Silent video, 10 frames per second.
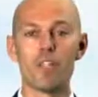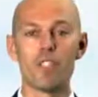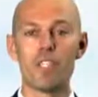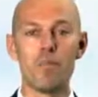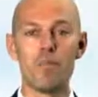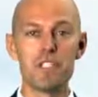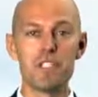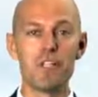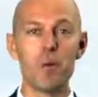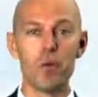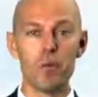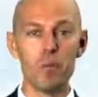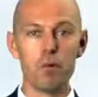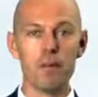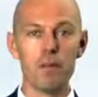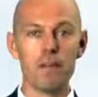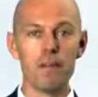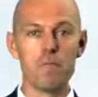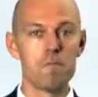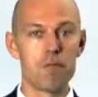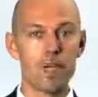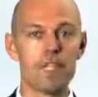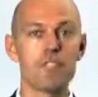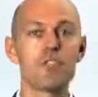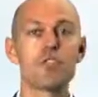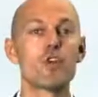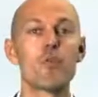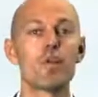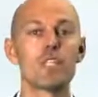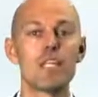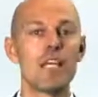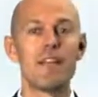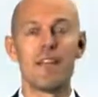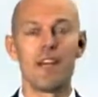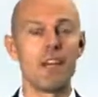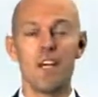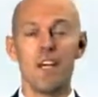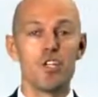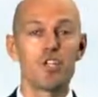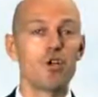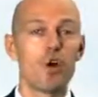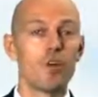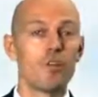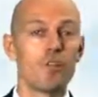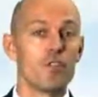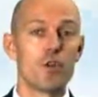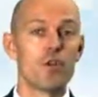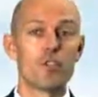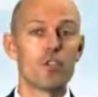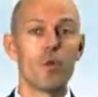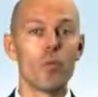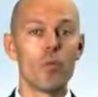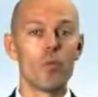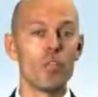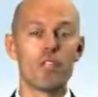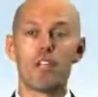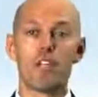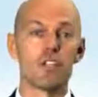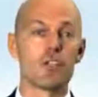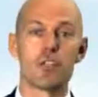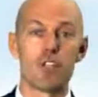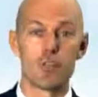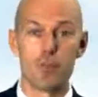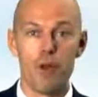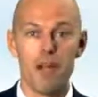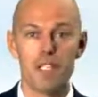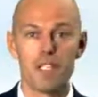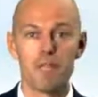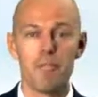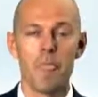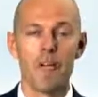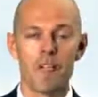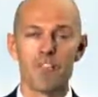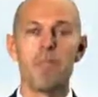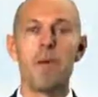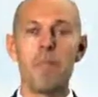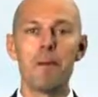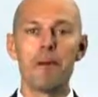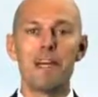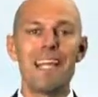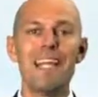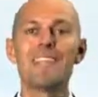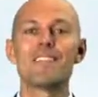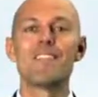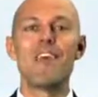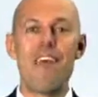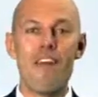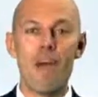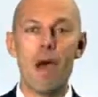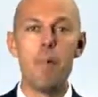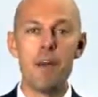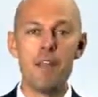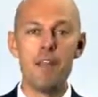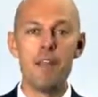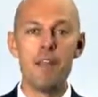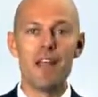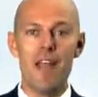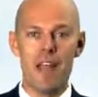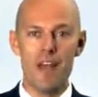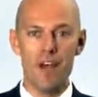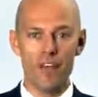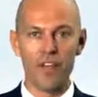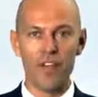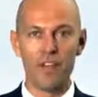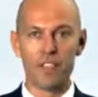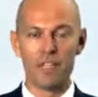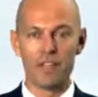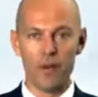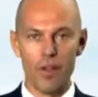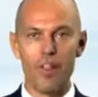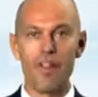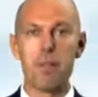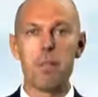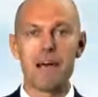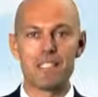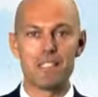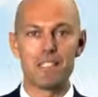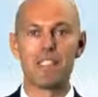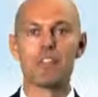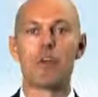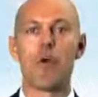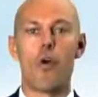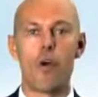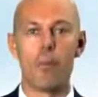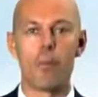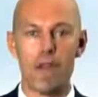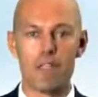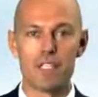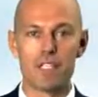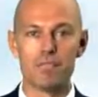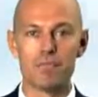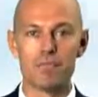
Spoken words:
CNBC or Bloomberg and you listen to someone saying that a stock of so-and-so will reach such and such price, just remember, it is their opinion and nothing else, and the only thing that matters is the current price.